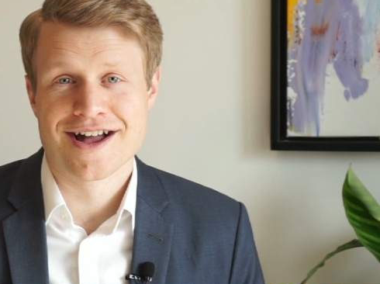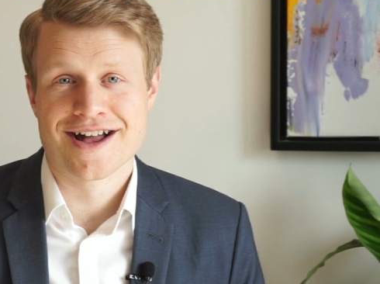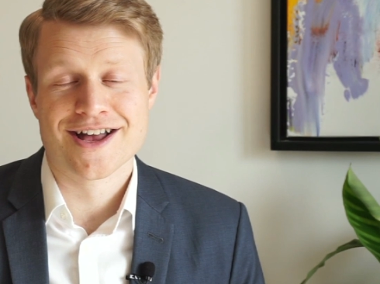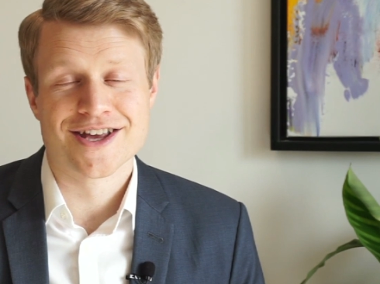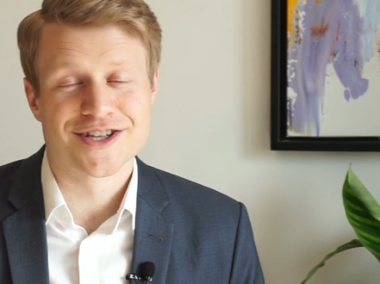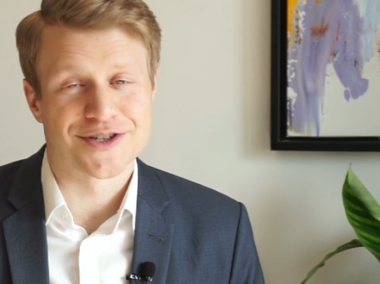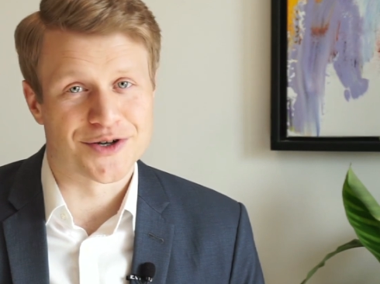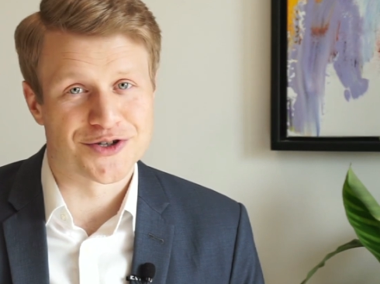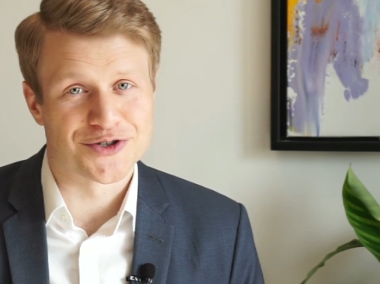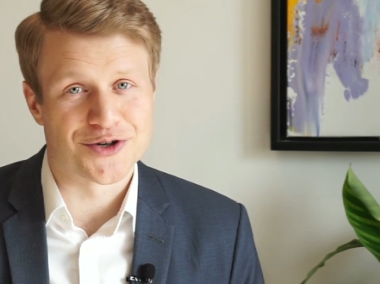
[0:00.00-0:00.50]

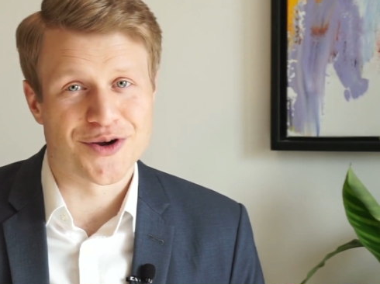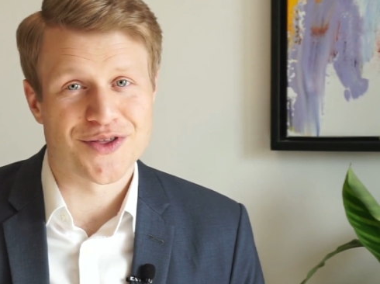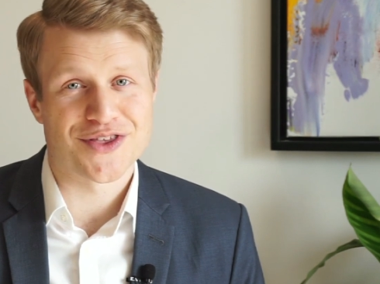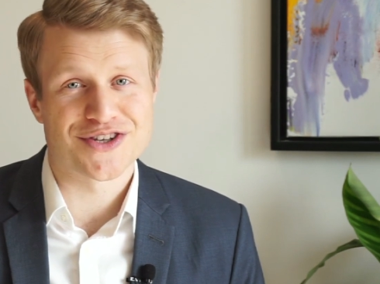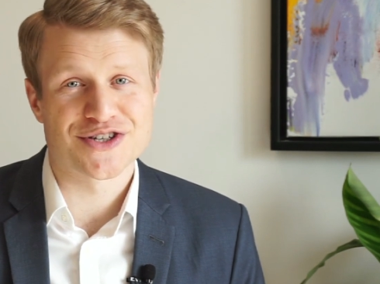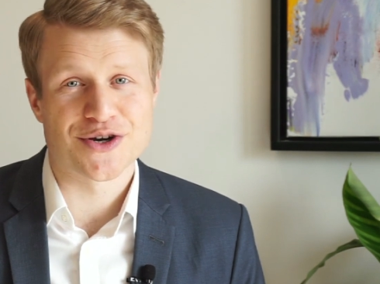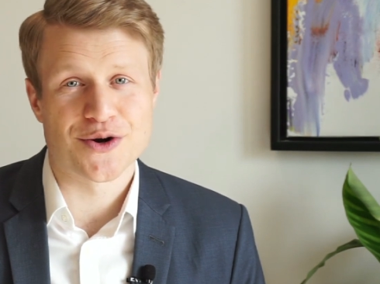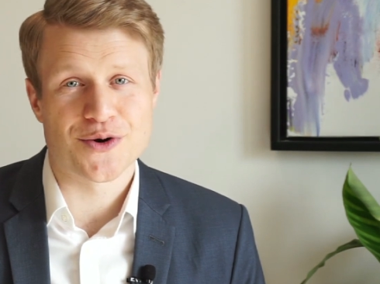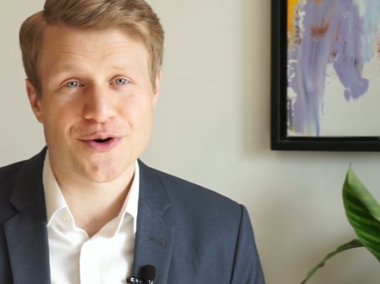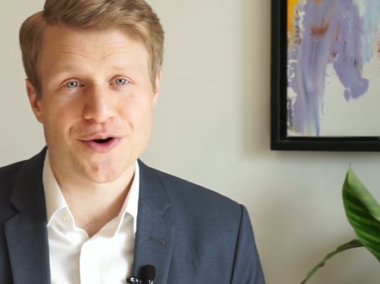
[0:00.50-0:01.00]
So enjoy the
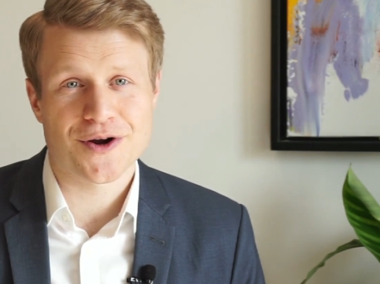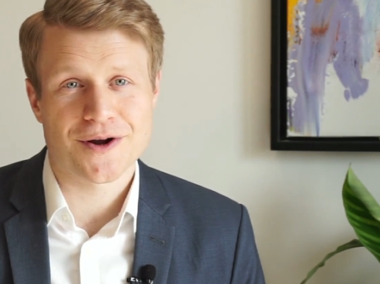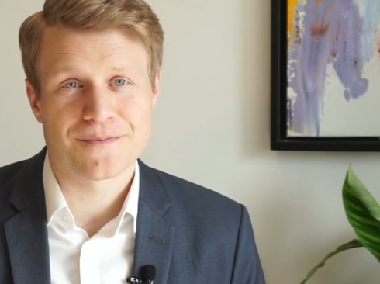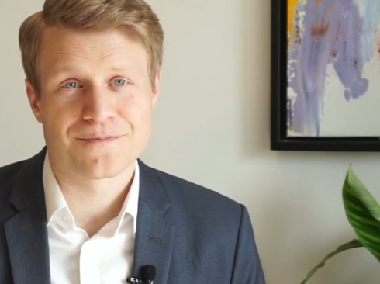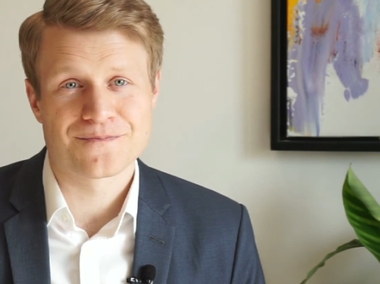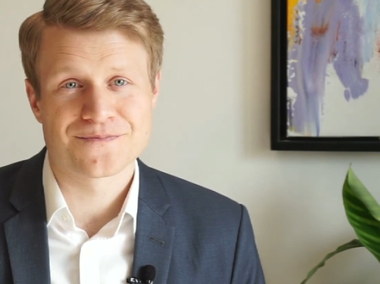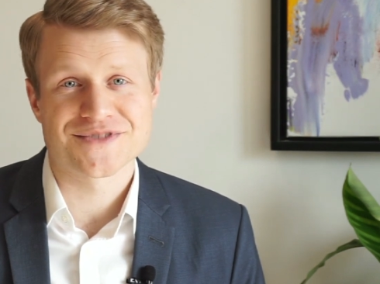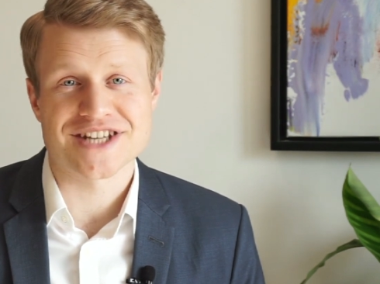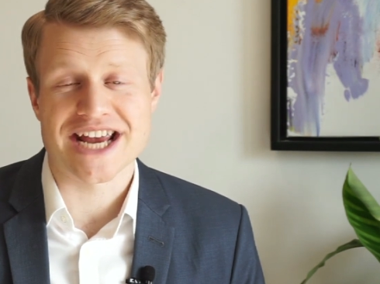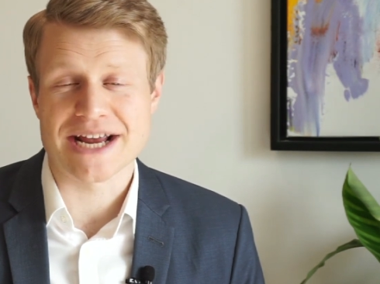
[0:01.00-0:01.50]
talk,
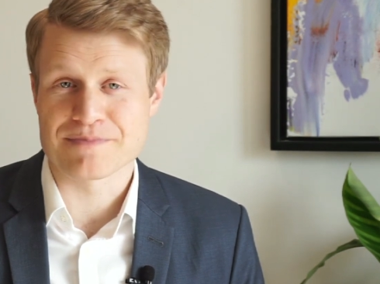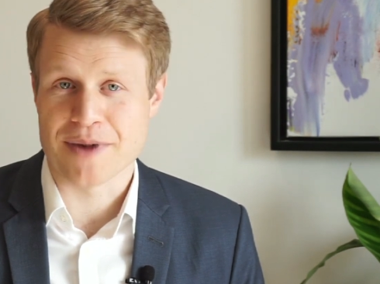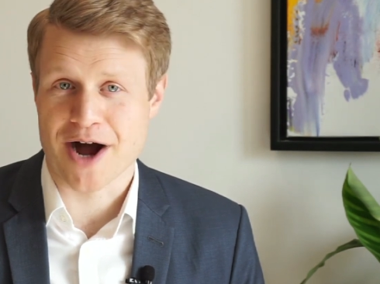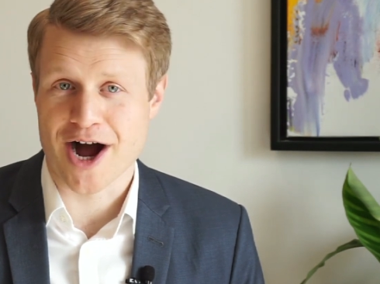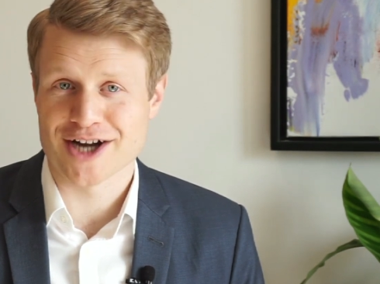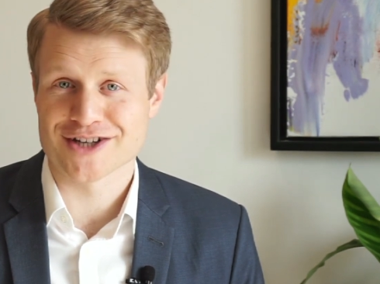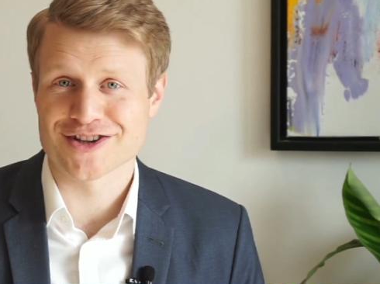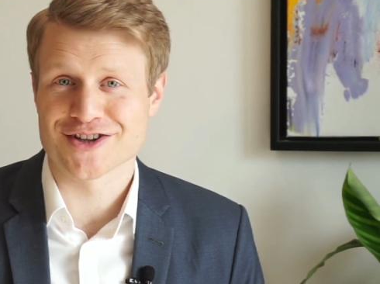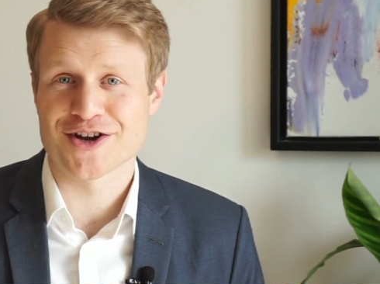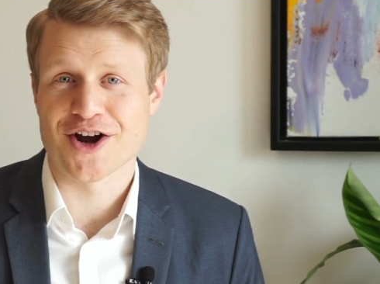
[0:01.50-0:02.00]
take
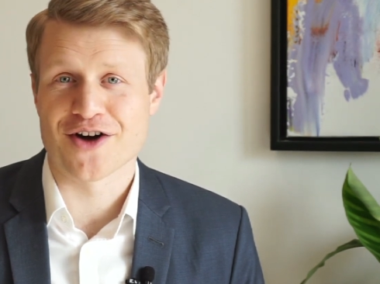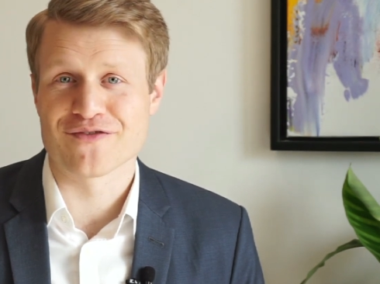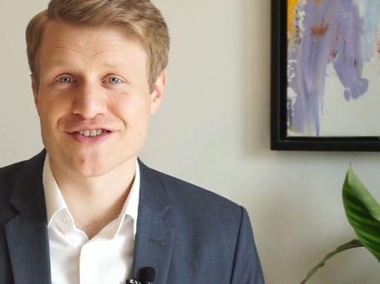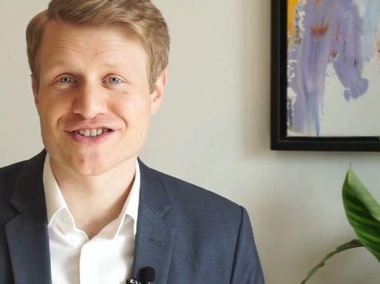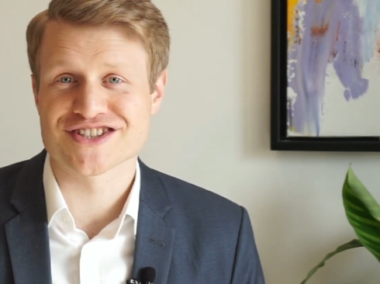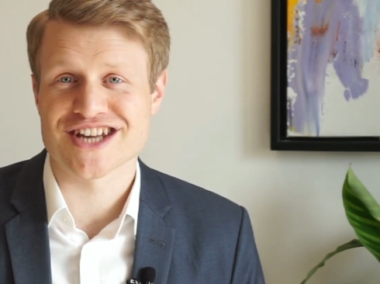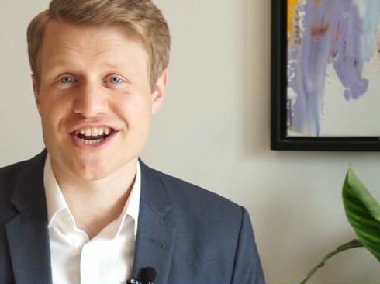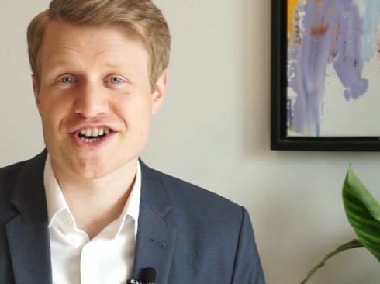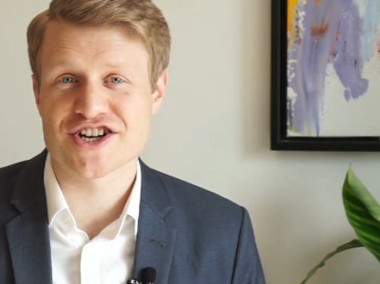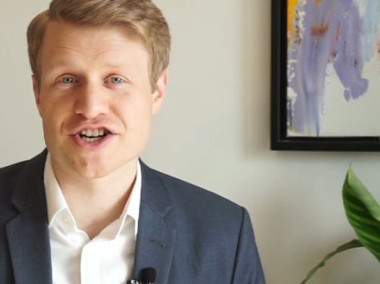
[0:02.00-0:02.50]
part in the
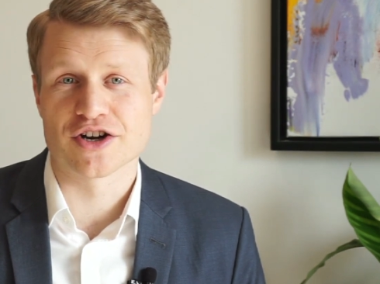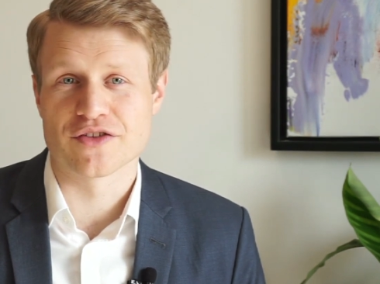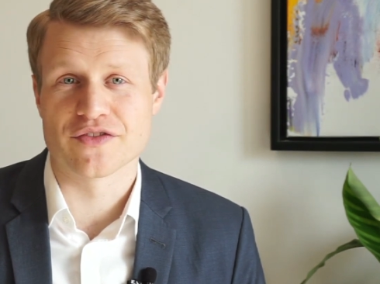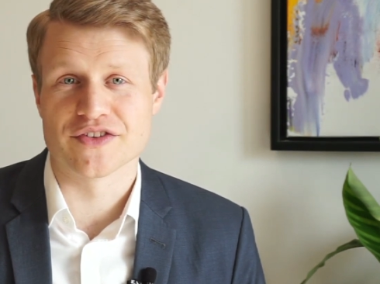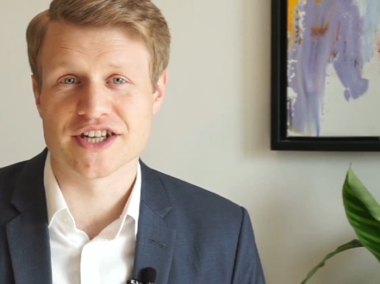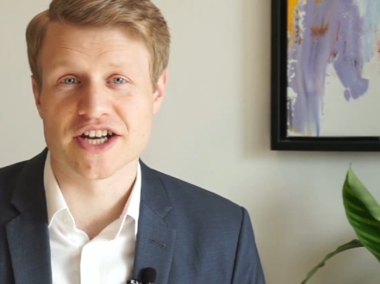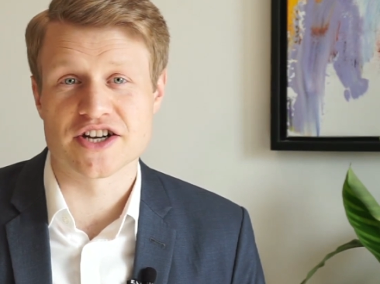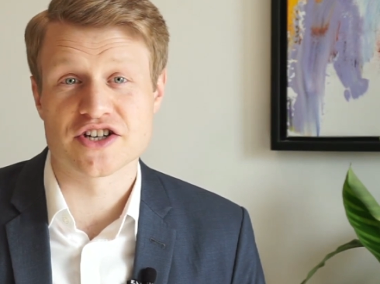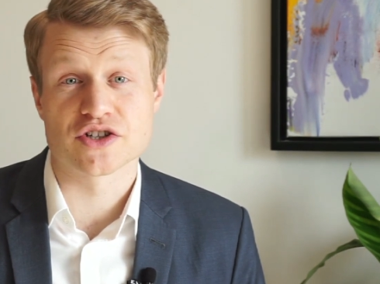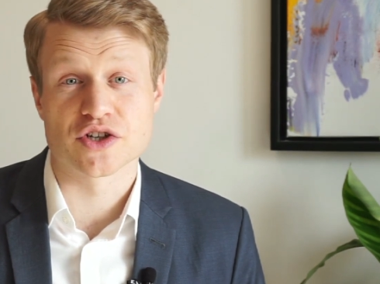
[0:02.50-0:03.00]
conversation on the
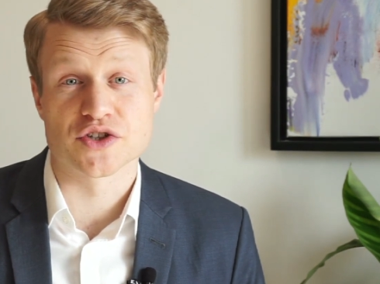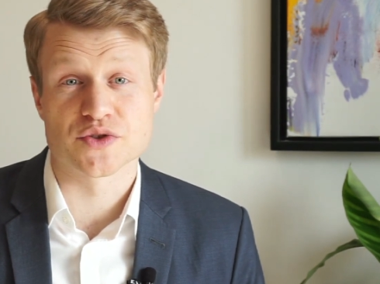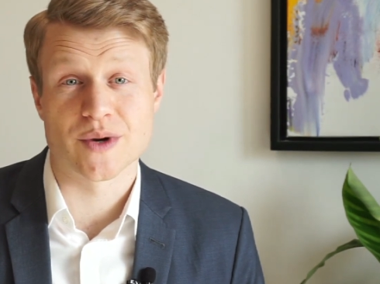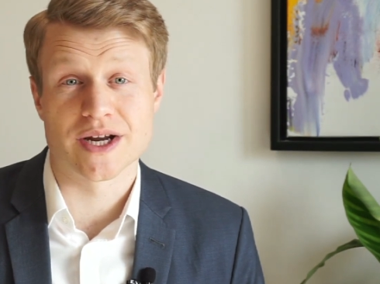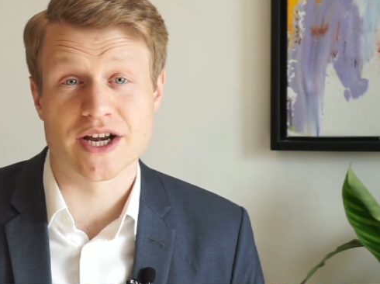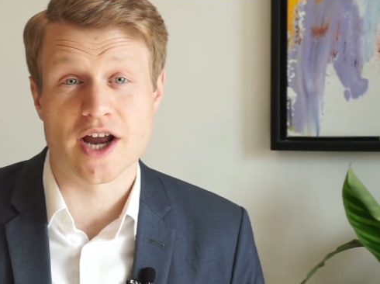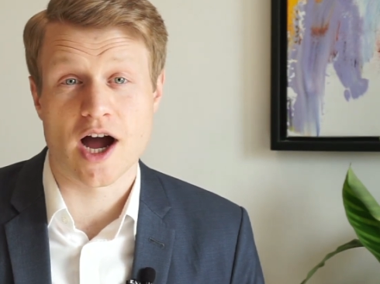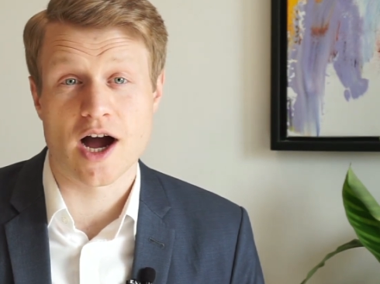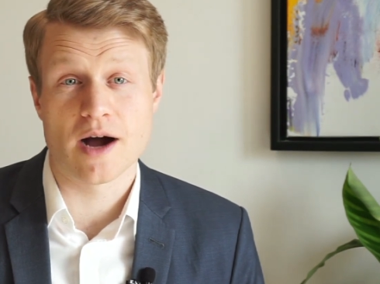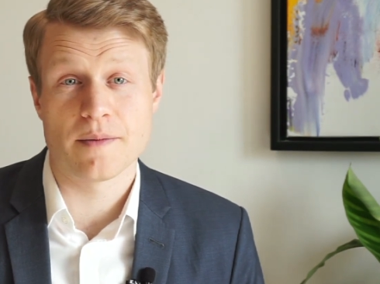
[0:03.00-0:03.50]
Digital
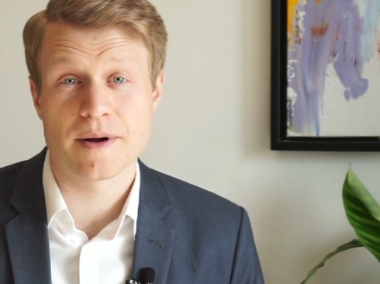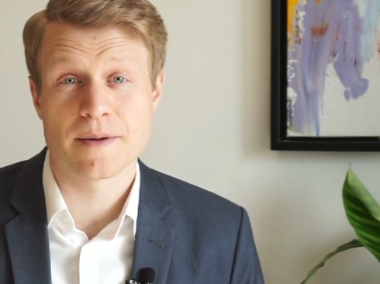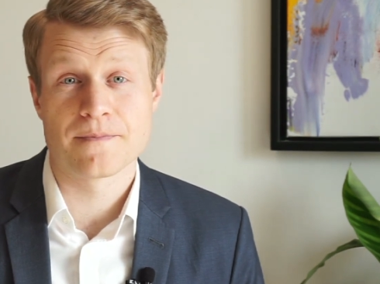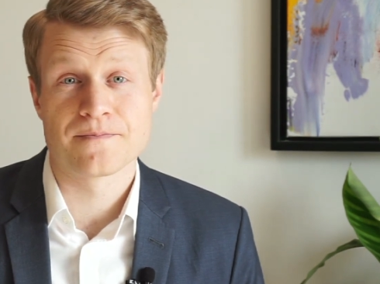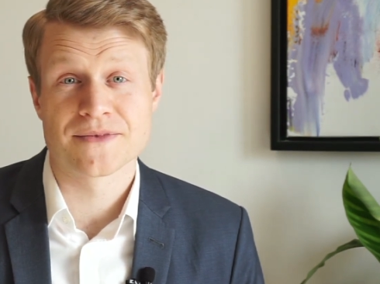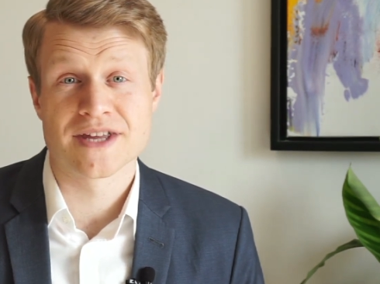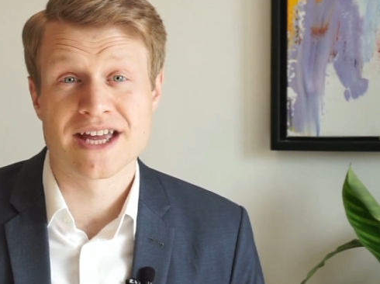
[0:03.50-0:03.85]
Twin Hub,